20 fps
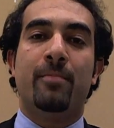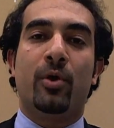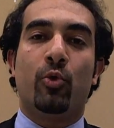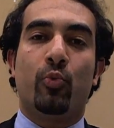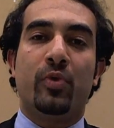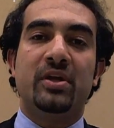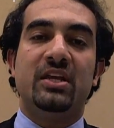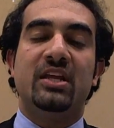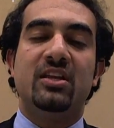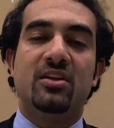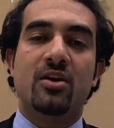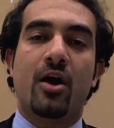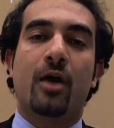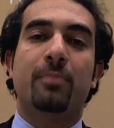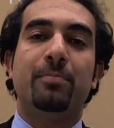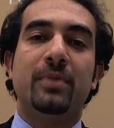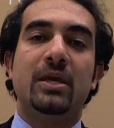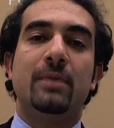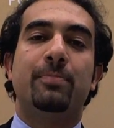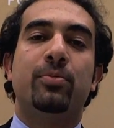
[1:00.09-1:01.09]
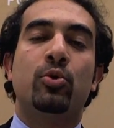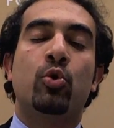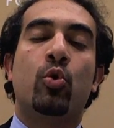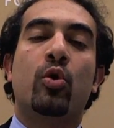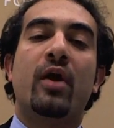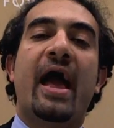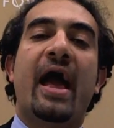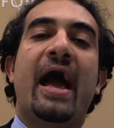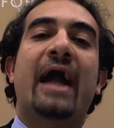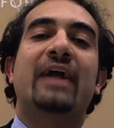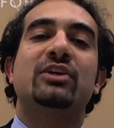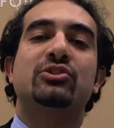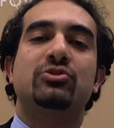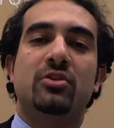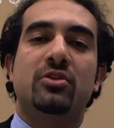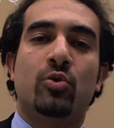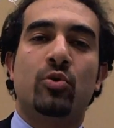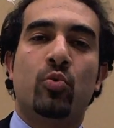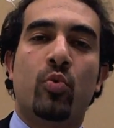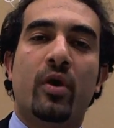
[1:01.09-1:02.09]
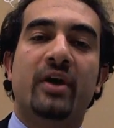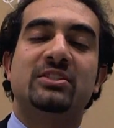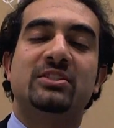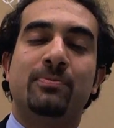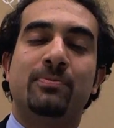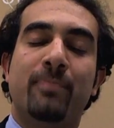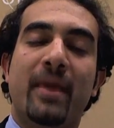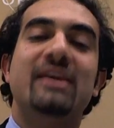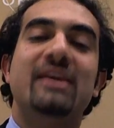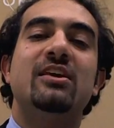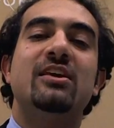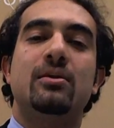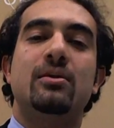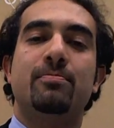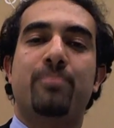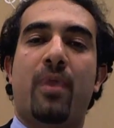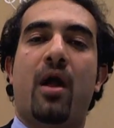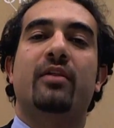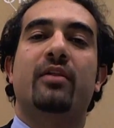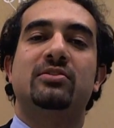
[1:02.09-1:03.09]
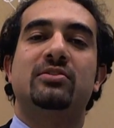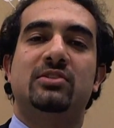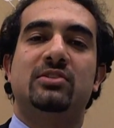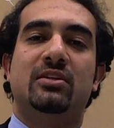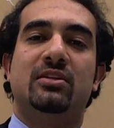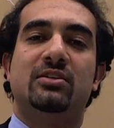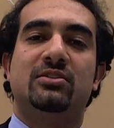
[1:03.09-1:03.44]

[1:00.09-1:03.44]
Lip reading: but we need young people who are actually the ones making policy